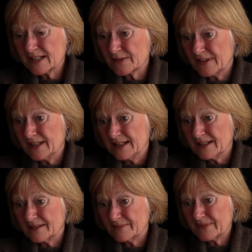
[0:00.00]
is
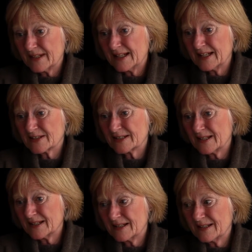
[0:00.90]
fine.
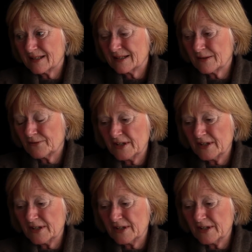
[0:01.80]
The